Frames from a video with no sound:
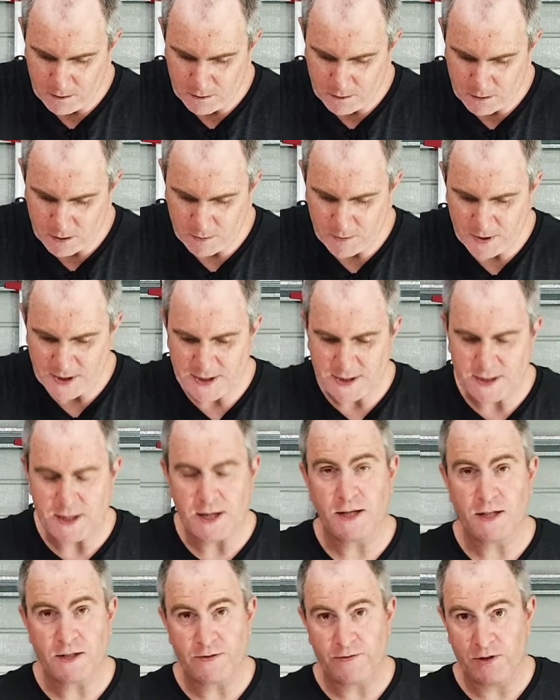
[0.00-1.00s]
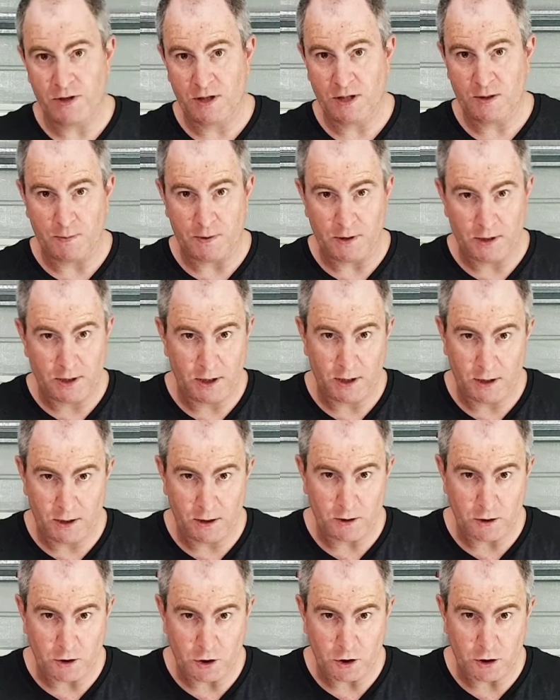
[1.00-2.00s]
So my settings for this
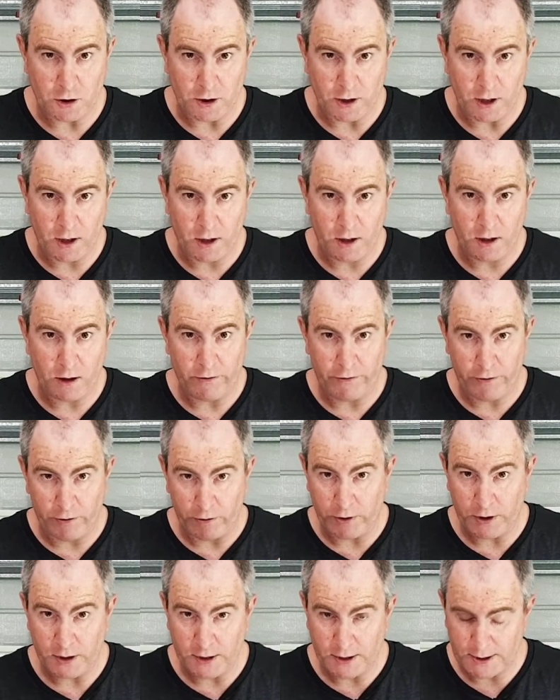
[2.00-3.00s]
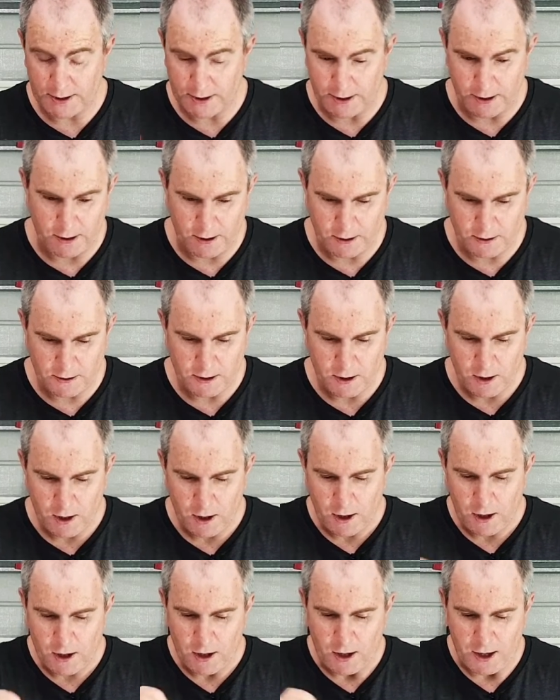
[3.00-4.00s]
particular shot here, if you're into settings,
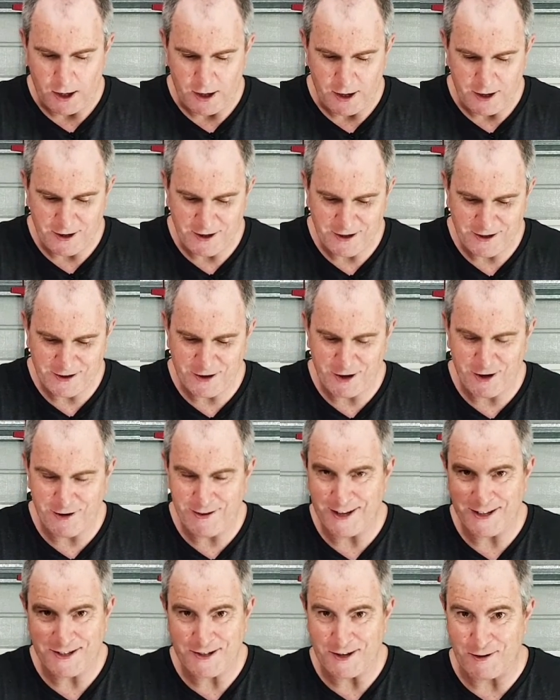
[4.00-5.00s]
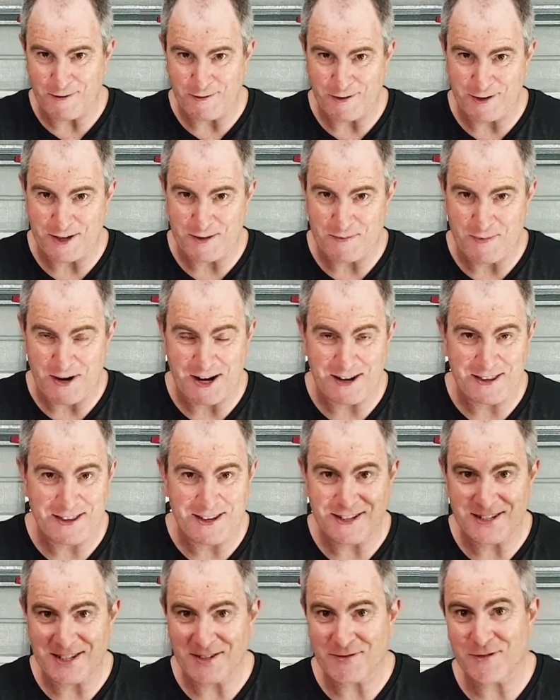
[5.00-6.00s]
they don't really matter.
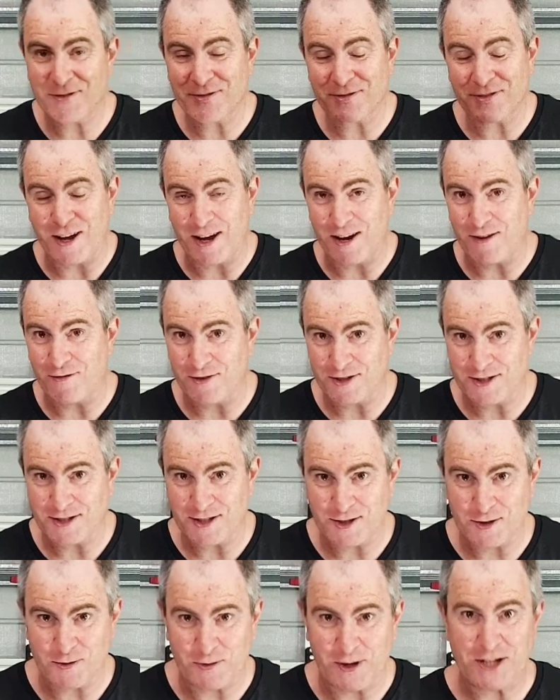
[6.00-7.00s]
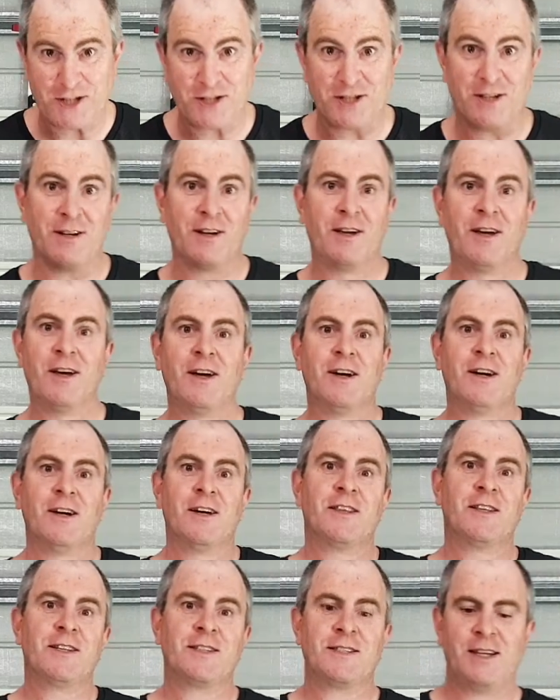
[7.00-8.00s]
They're different for every situation.
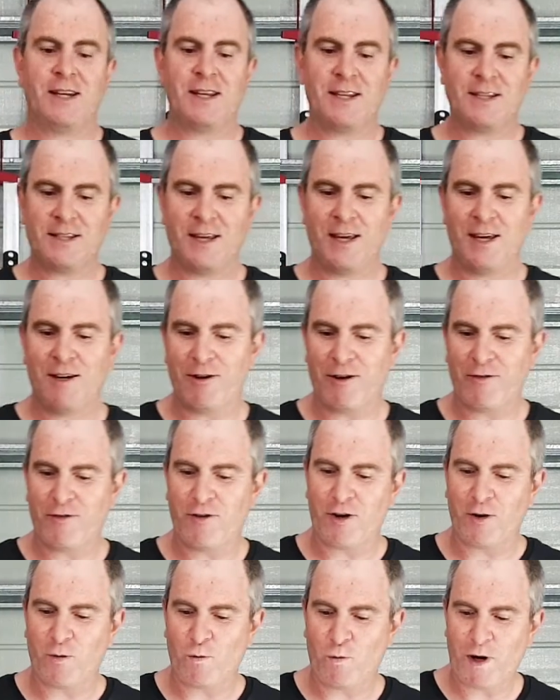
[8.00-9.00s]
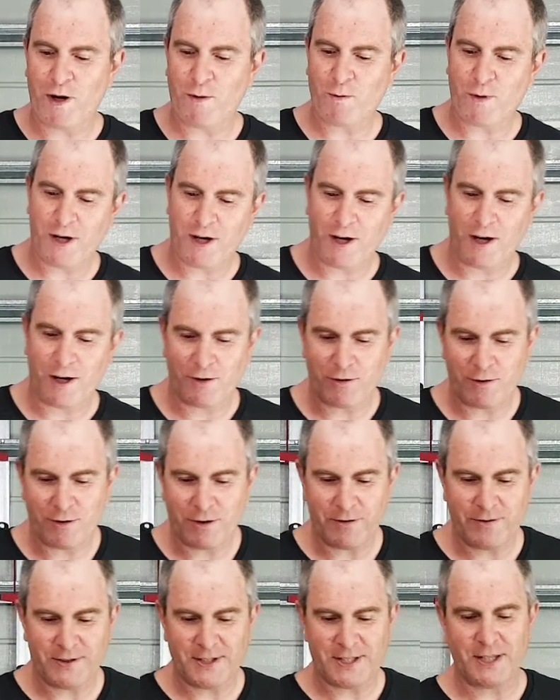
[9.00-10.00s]
The settings here, I've got
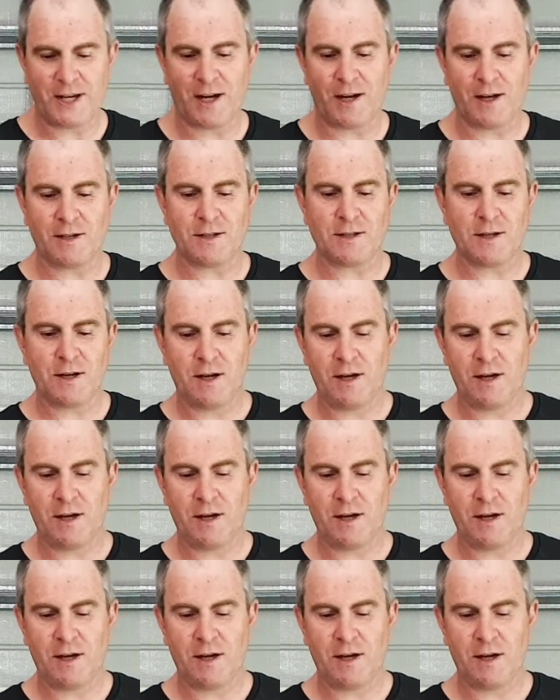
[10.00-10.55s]
1/100th of a second.